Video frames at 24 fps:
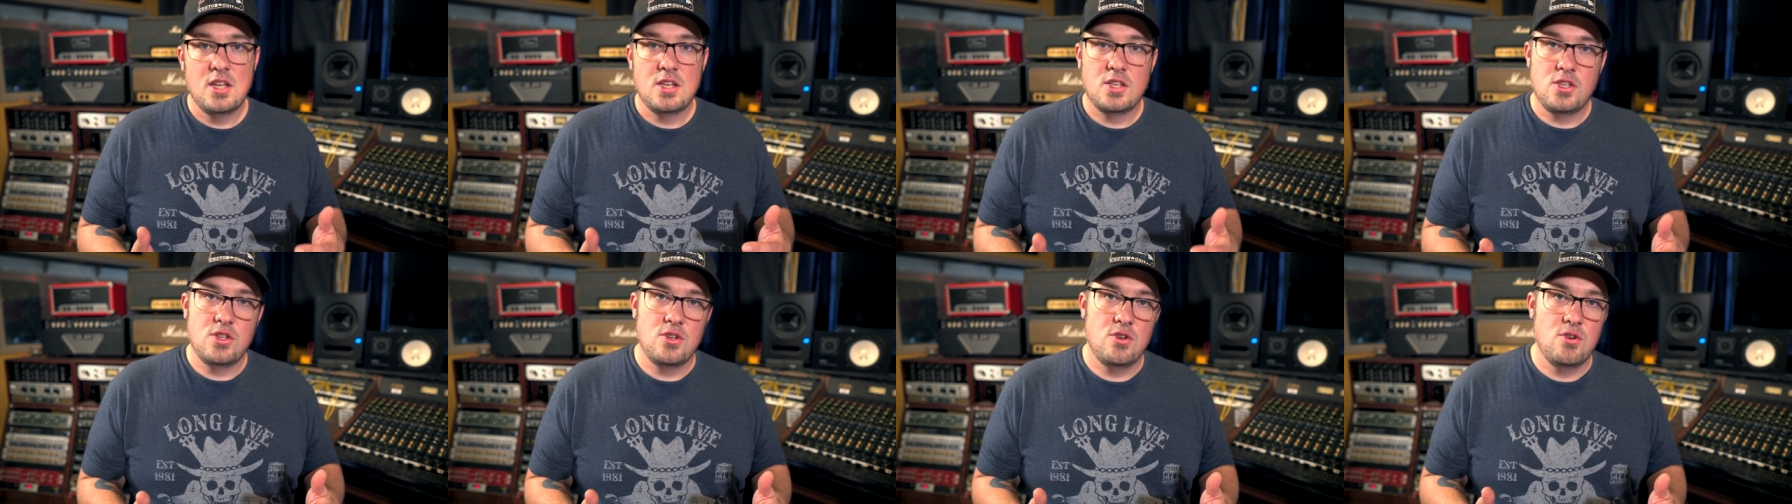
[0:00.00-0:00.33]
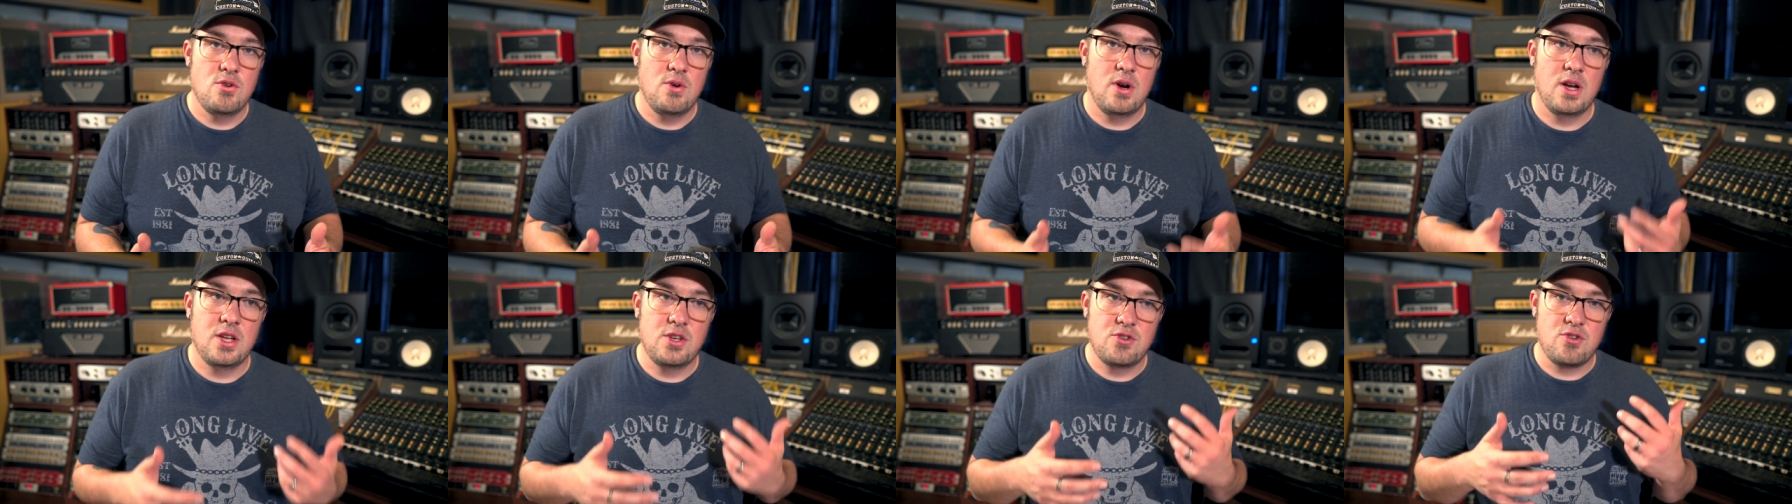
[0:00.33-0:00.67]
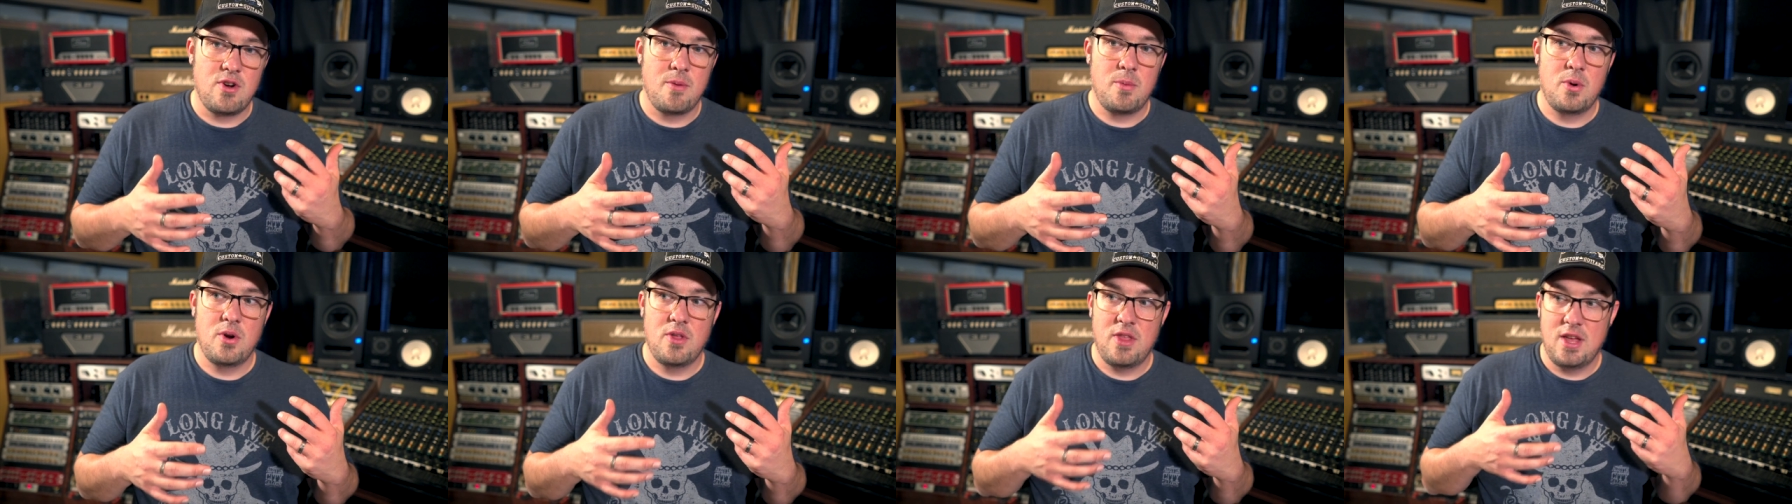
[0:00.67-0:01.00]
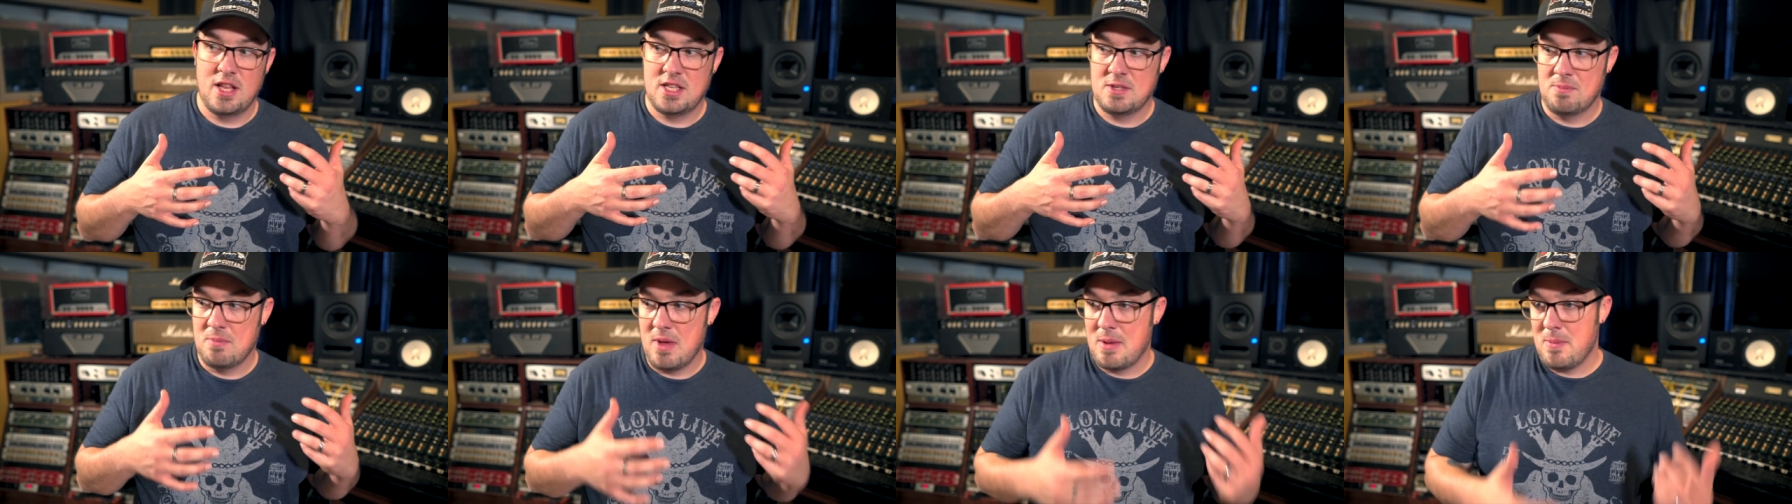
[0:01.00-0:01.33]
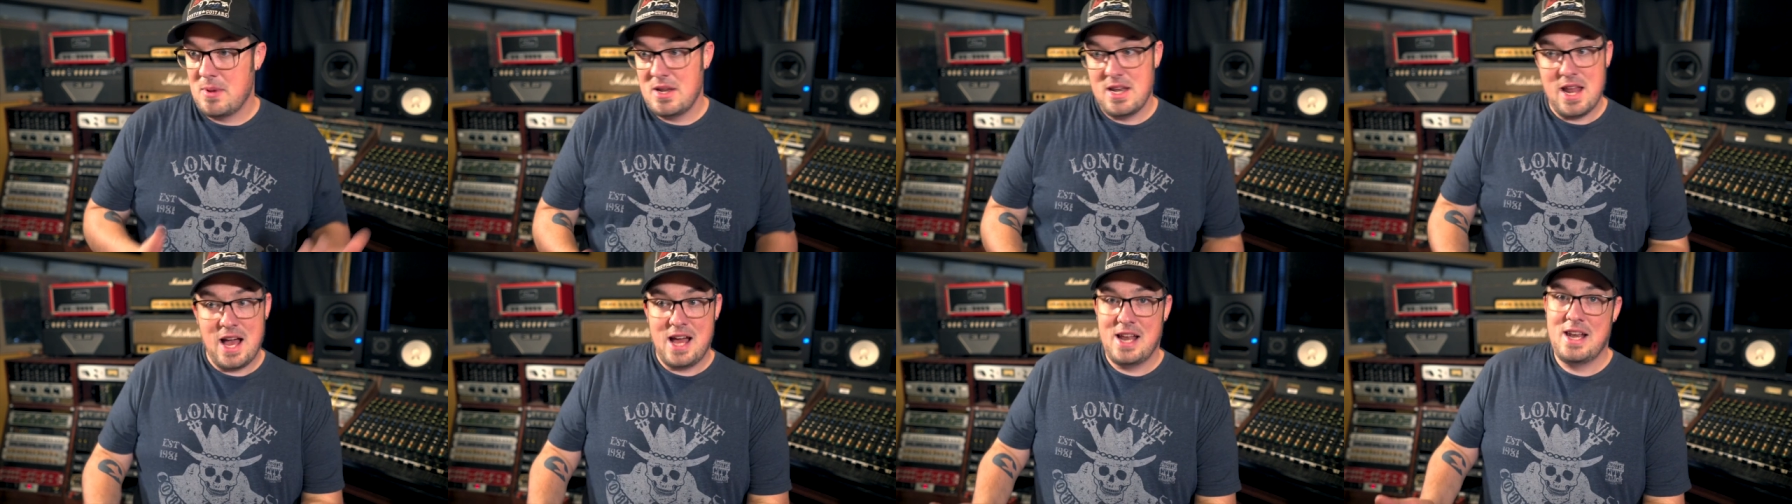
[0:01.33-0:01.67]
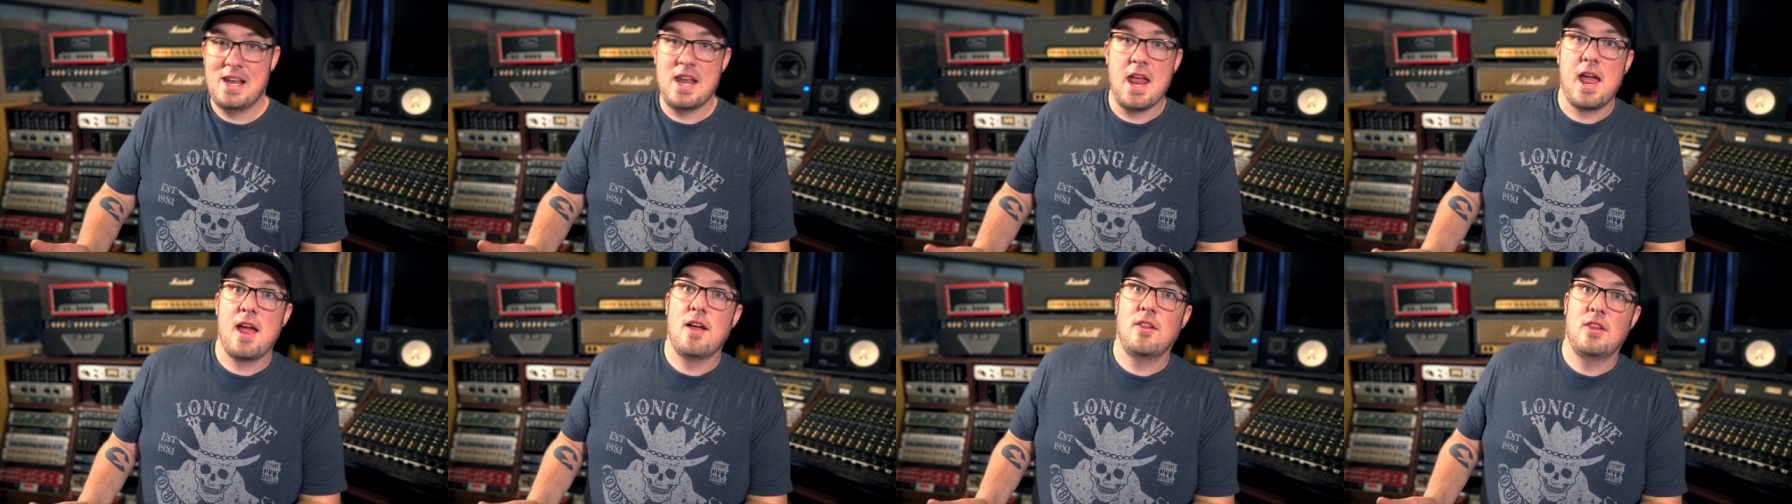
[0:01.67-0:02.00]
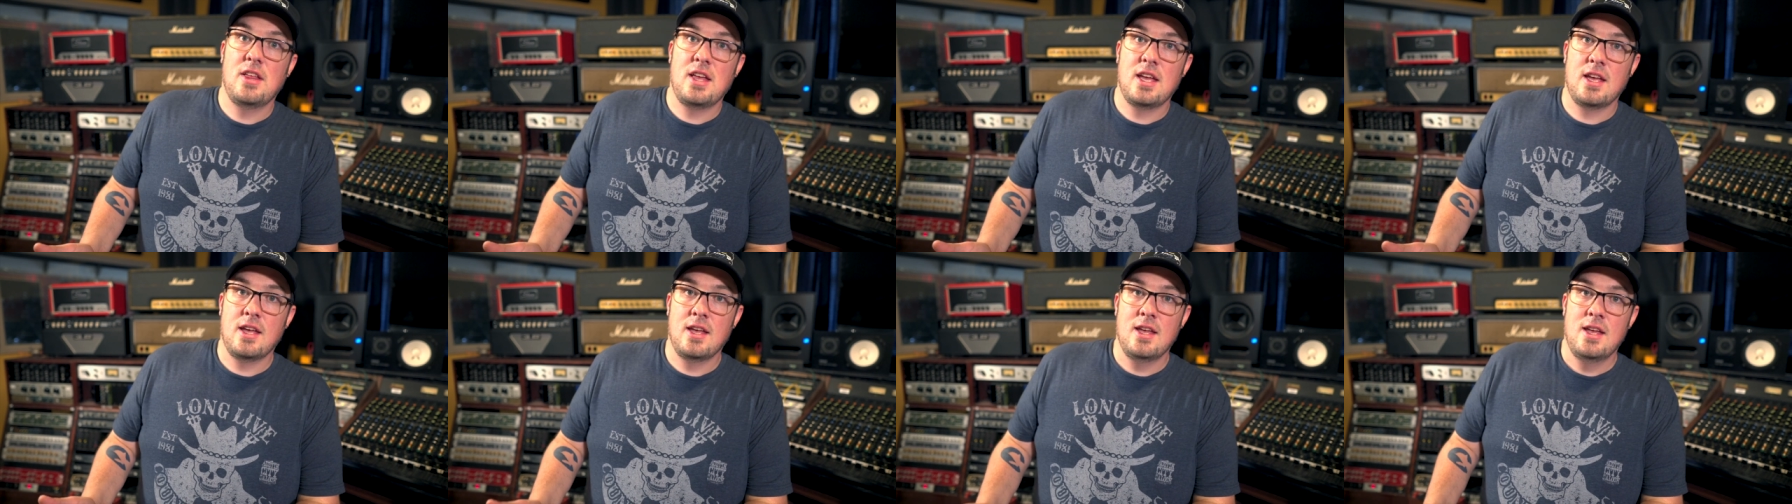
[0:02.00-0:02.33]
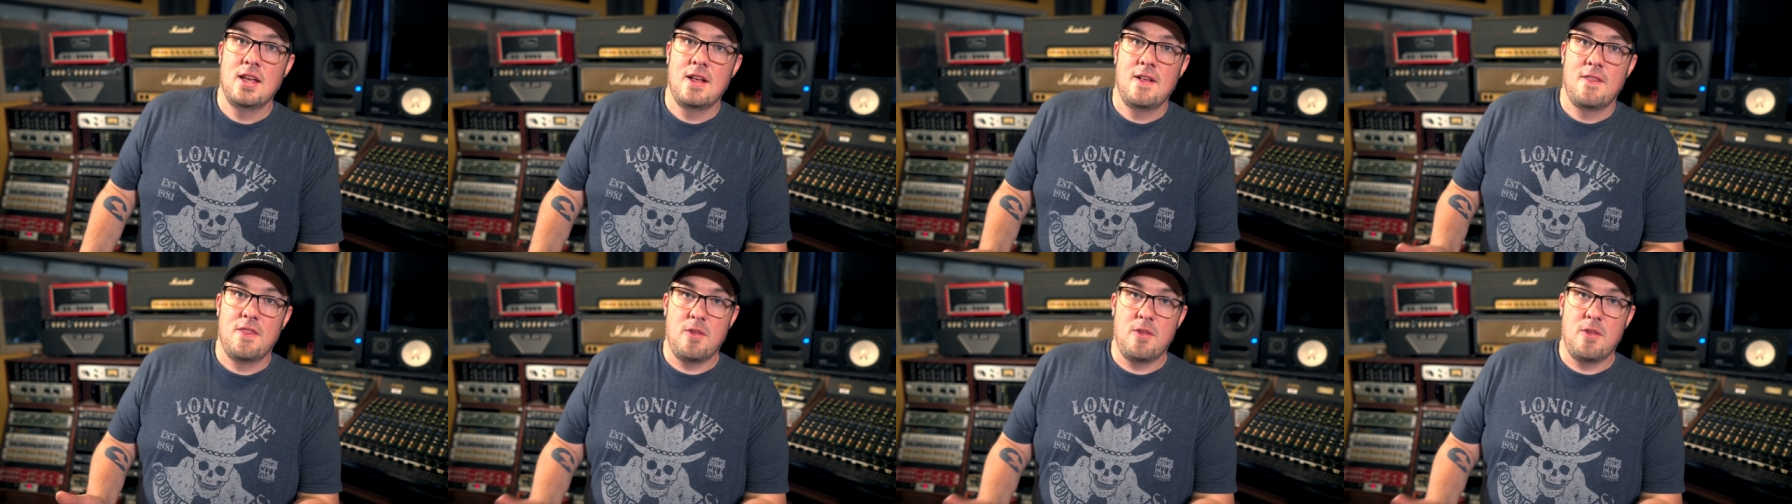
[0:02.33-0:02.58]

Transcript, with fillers: to a drummer that's maybe not nailing